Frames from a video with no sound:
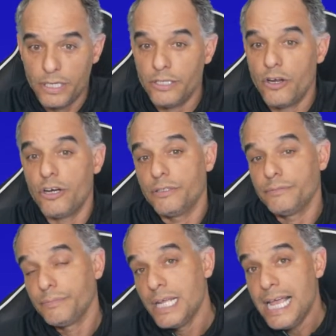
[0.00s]
to her.
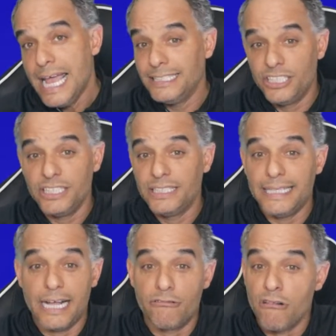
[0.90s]
And she said
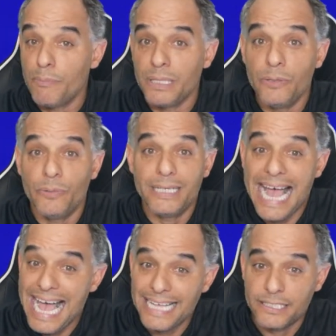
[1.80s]
that Crumbly would
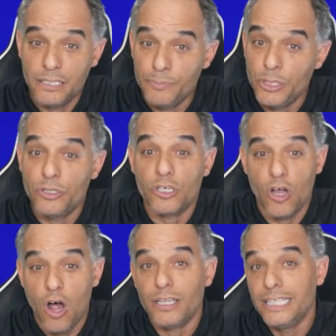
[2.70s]
ask Lemieux to
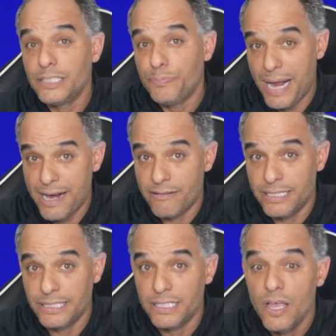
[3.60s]
call his
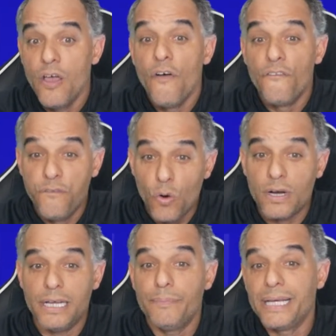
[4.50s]
parents for
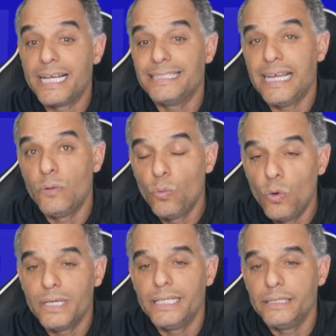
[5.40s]
him because they
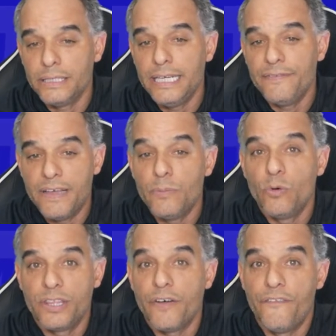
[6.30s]
wouldn't leave him
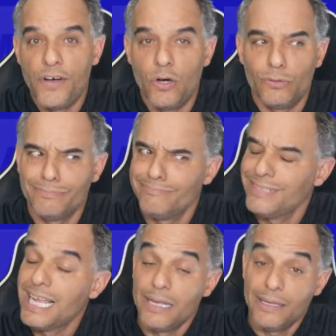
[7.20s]
with a phone.
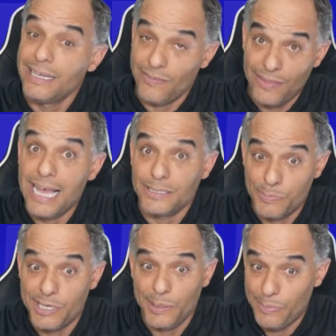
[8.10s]
Now that's
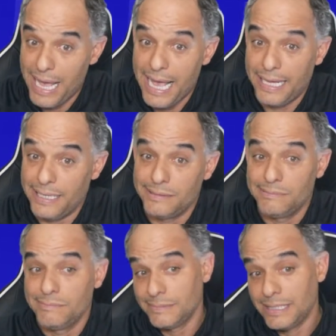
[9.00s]
pretty bad.
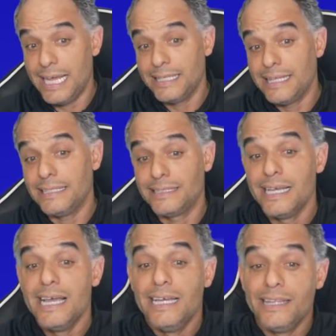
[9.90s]

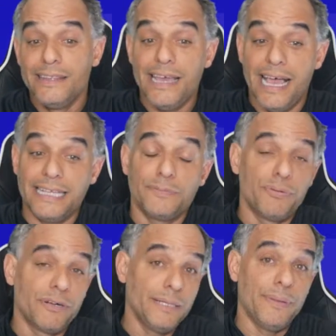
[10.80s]
That's
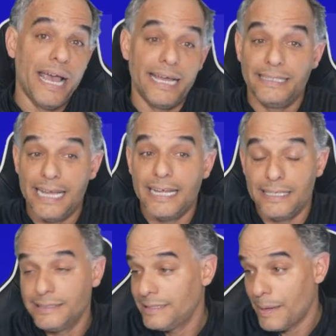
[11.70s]
pretty bad,
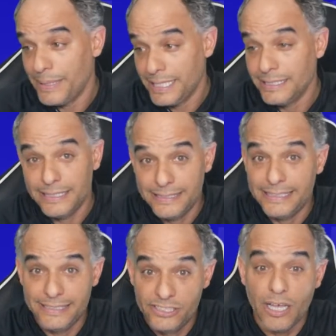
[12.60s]
and
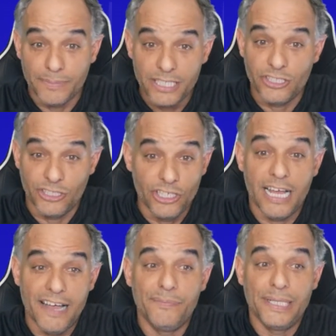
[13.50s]
something should
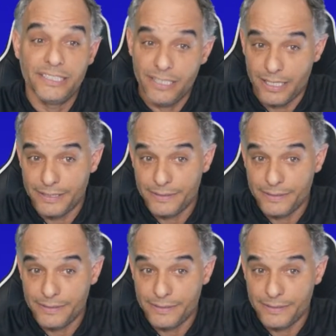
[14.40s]
have been done.